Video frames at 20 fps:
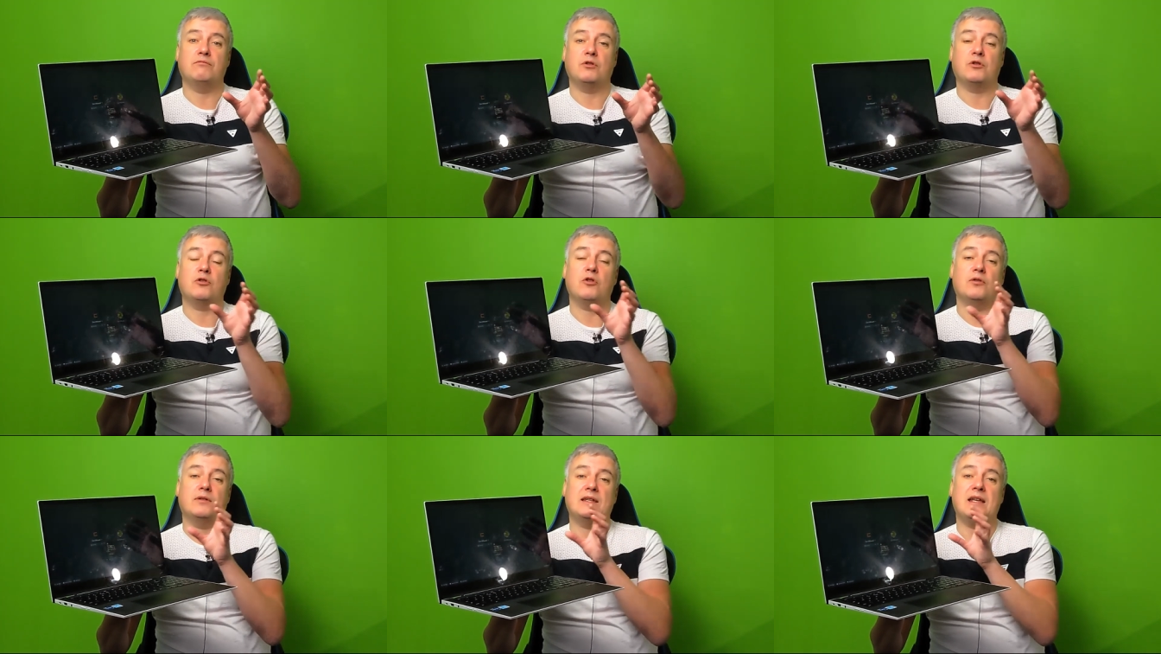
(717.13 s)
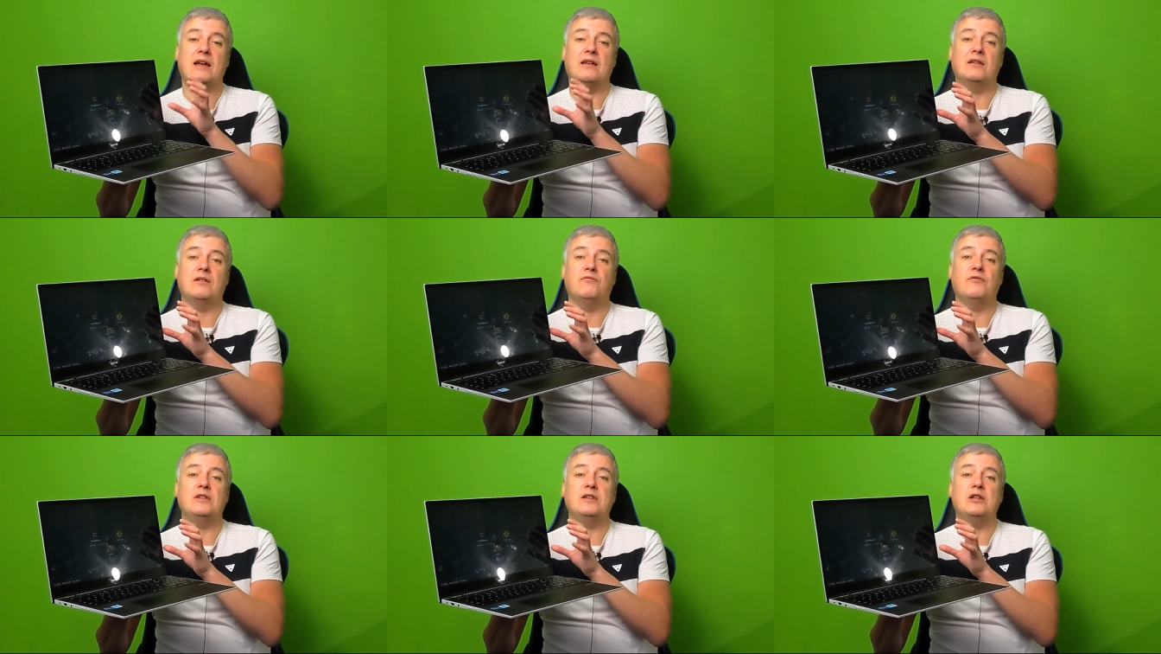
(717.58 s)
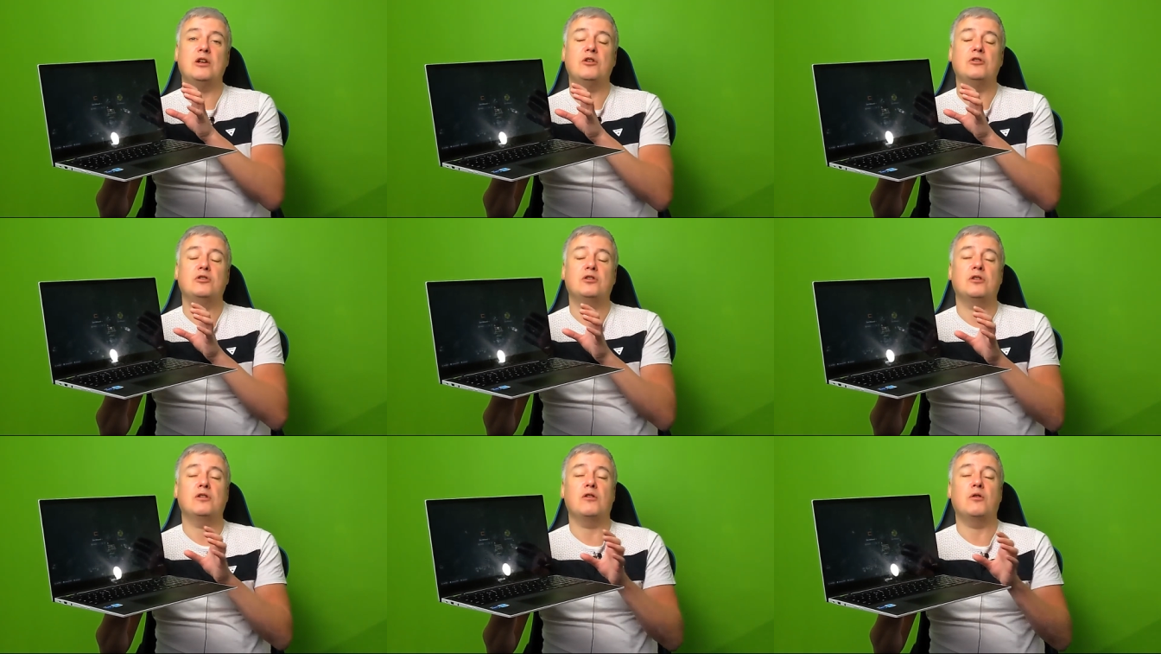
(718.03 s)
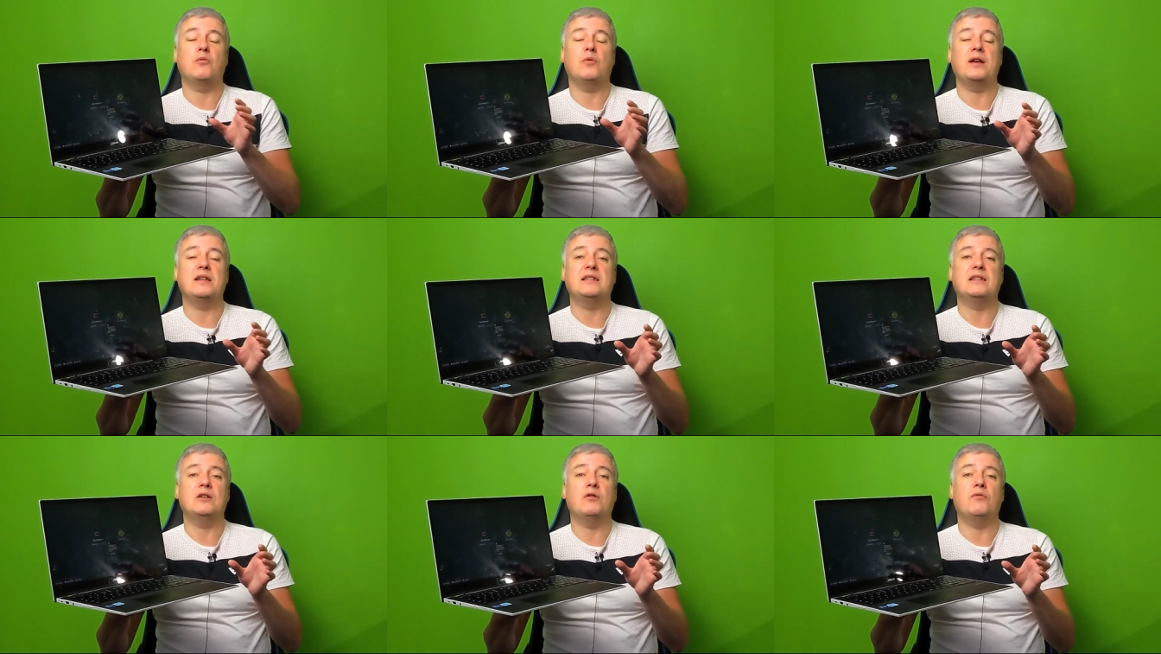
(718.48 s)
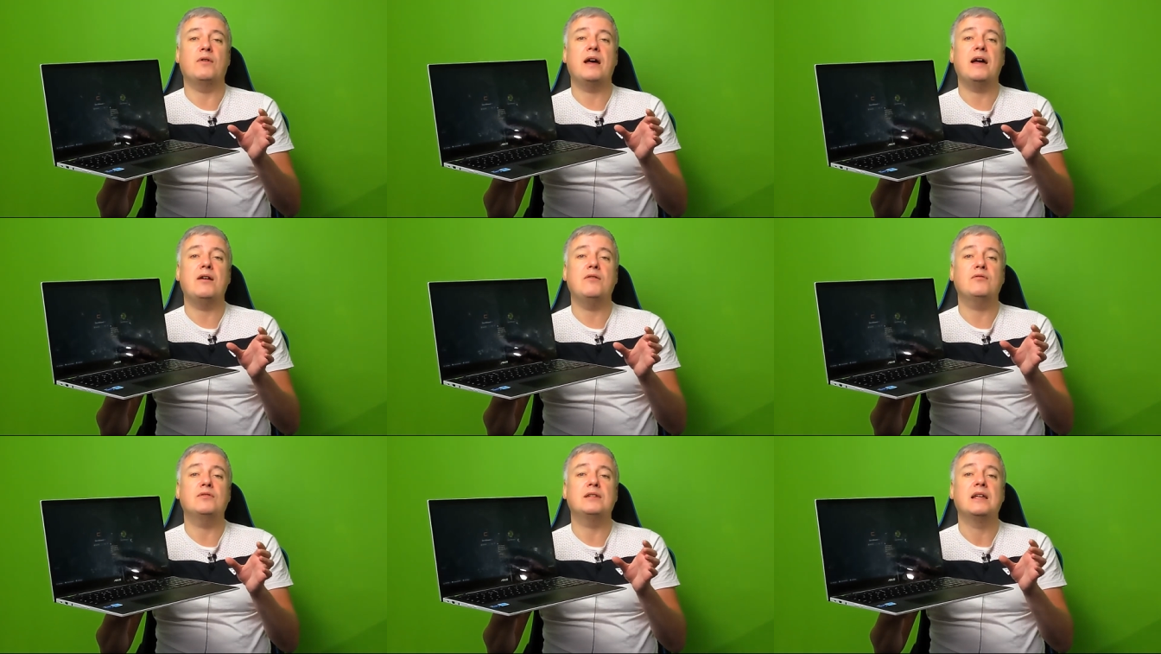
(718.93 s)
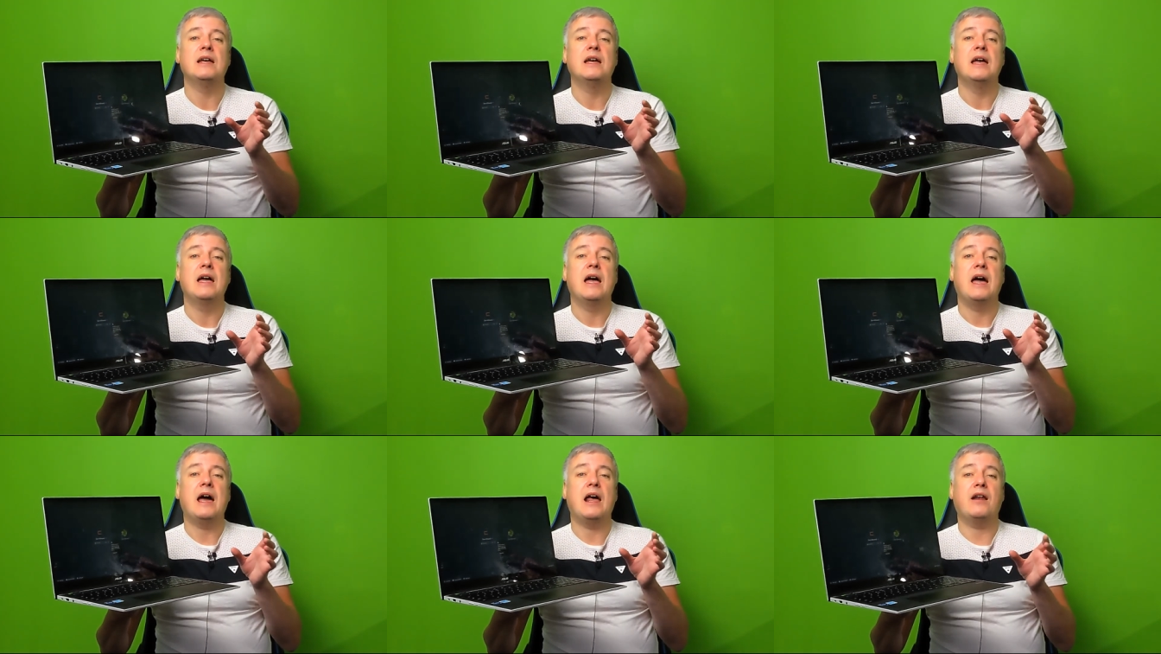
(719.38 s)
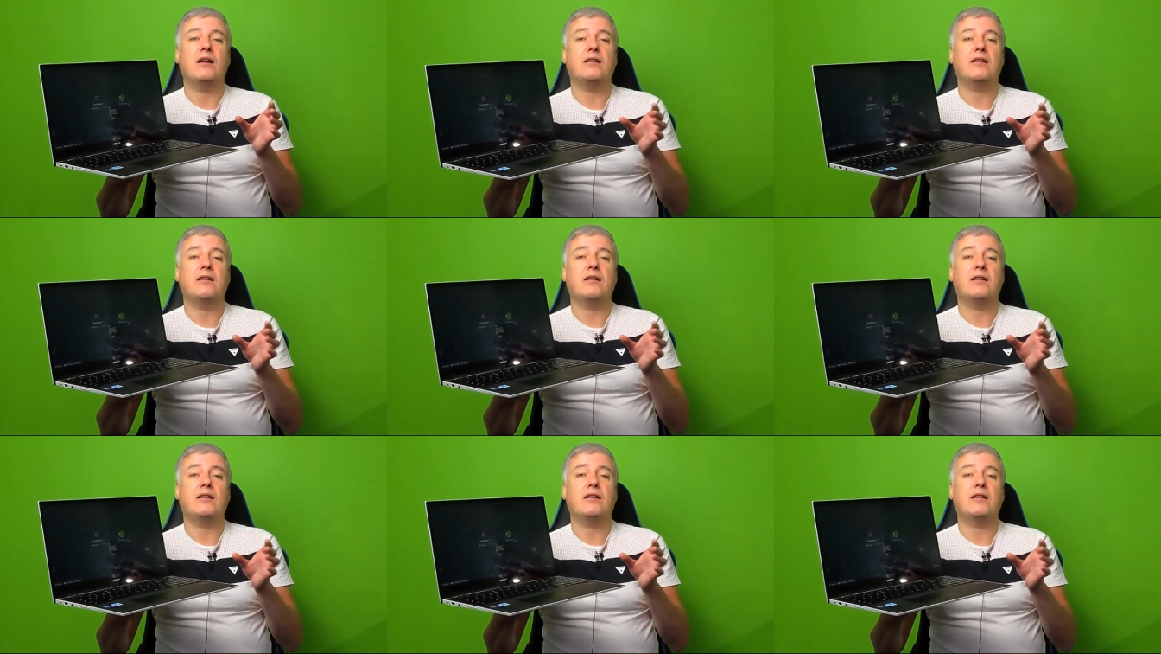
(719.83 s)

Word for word: cut down the video so you're not waiting around, and I